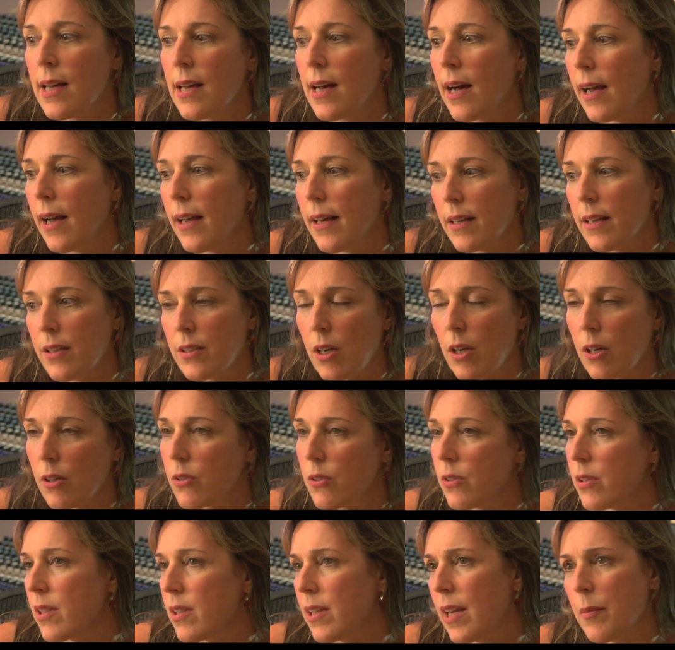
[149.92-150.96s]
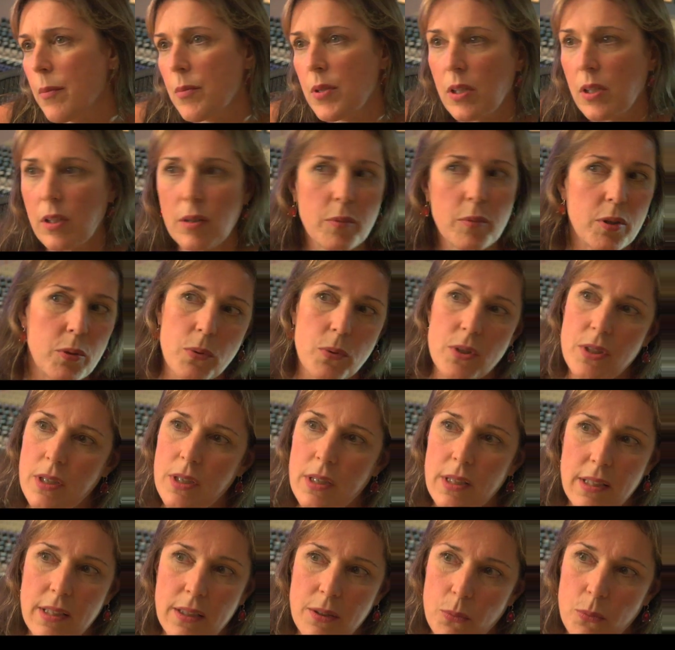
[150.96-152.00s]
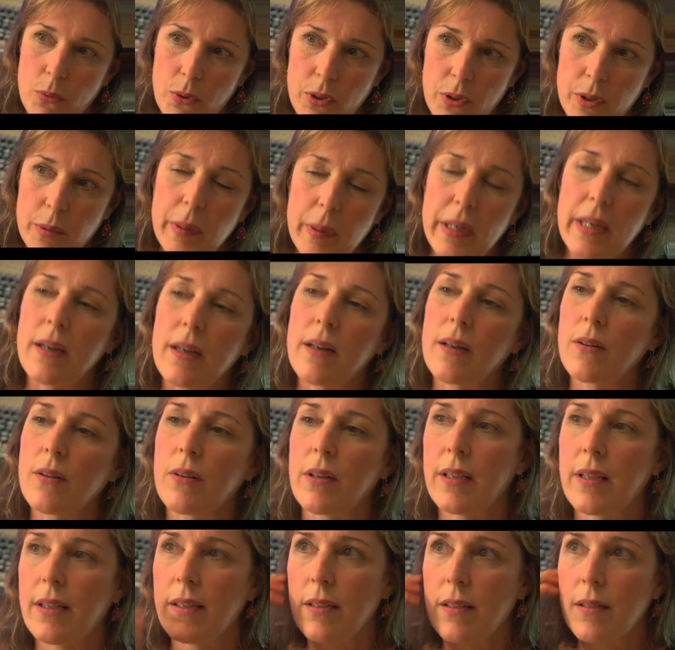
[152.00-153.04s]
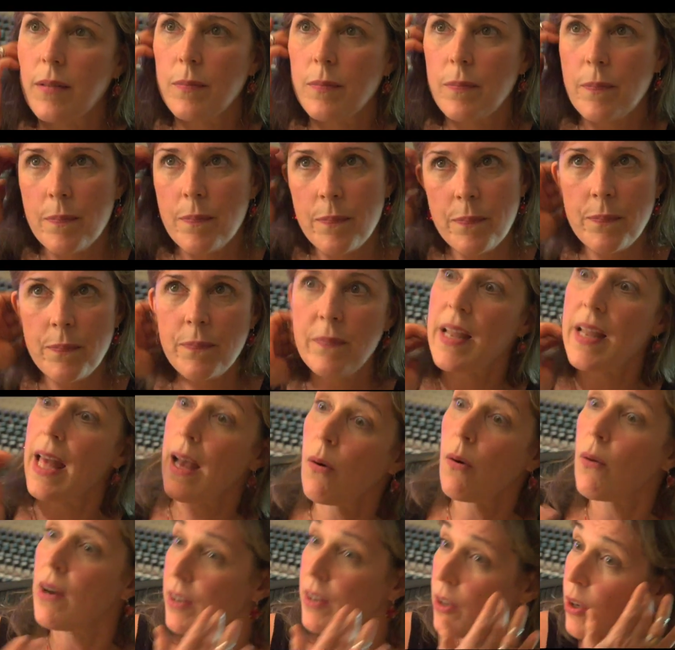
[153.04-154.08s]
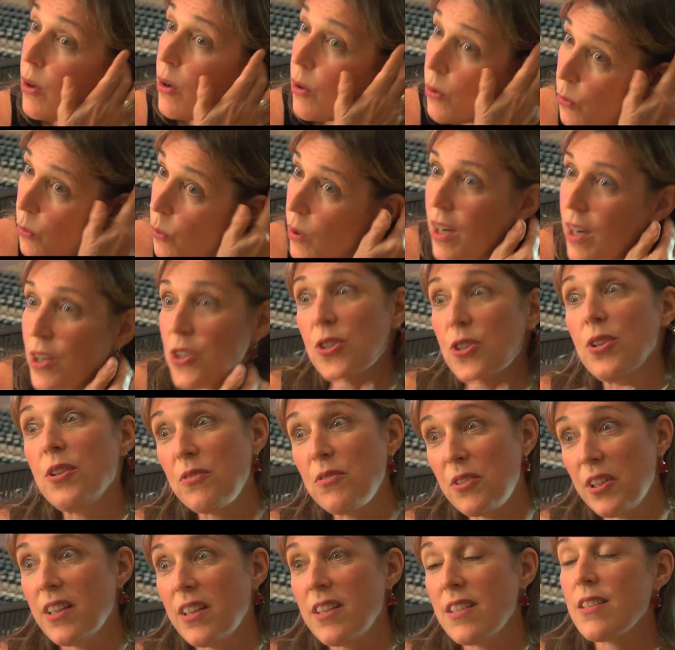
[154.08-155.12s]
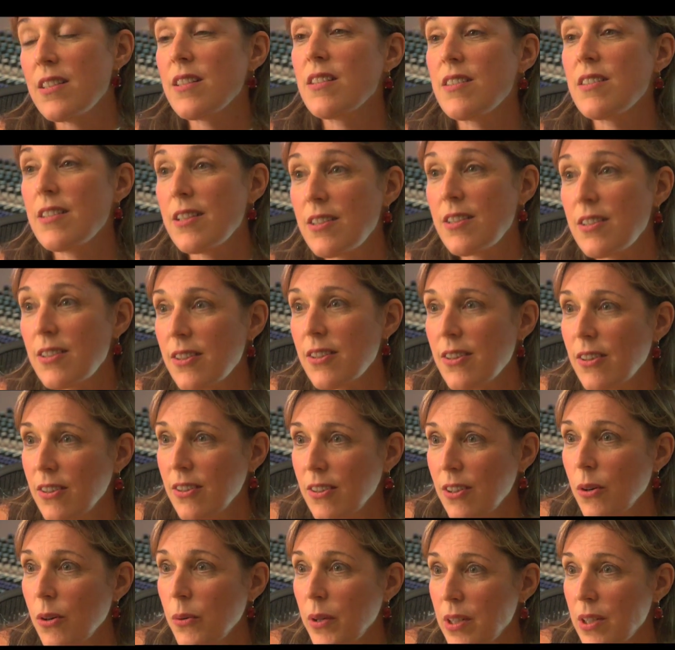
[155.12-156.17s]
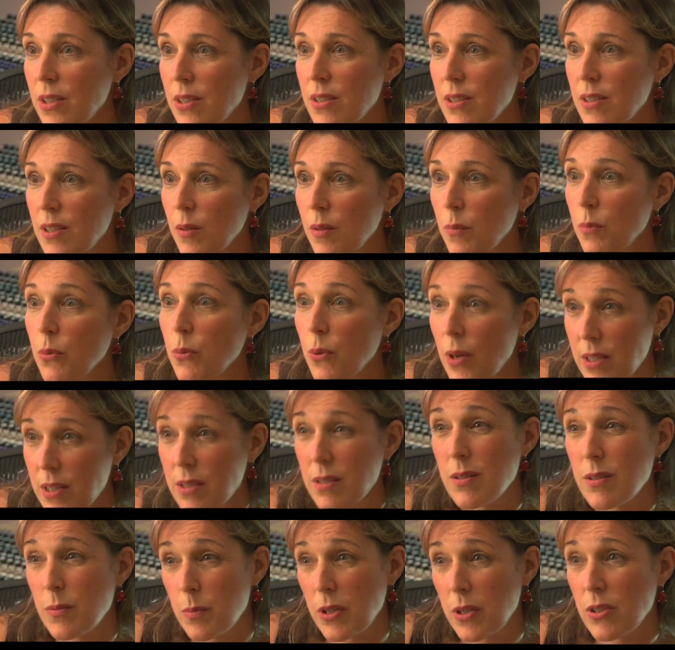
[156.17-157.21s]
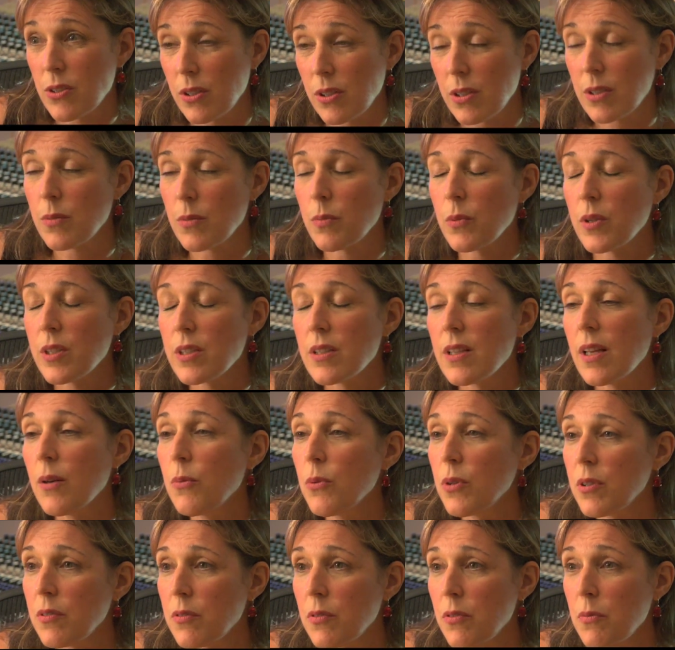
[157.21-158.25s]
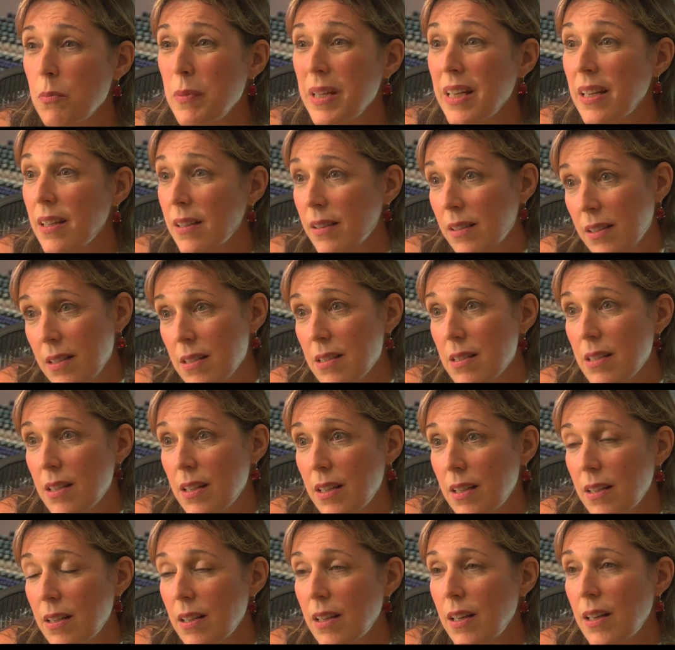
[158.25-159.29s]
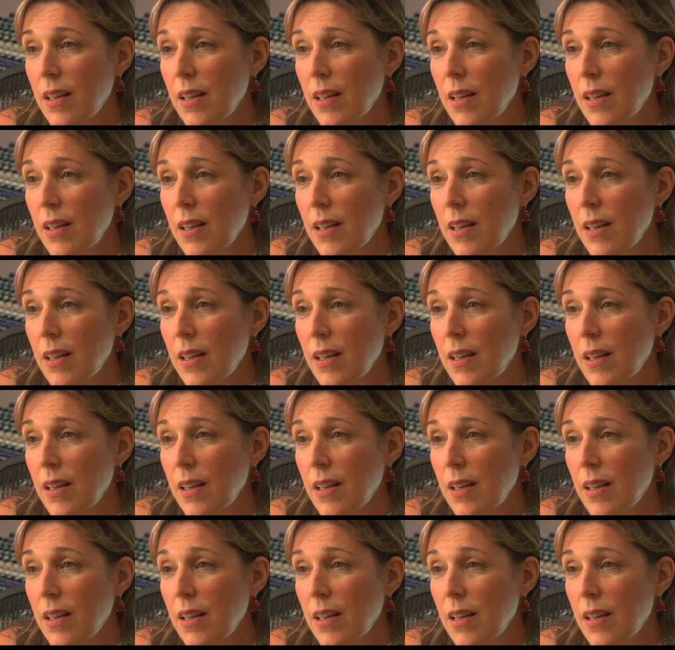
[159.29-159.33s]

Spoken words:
I had a doctor that kept telling me it wasn't anything to worry about. And now I know what I should have done is insisted on going to see a breast specialist, because they would have immediately seen,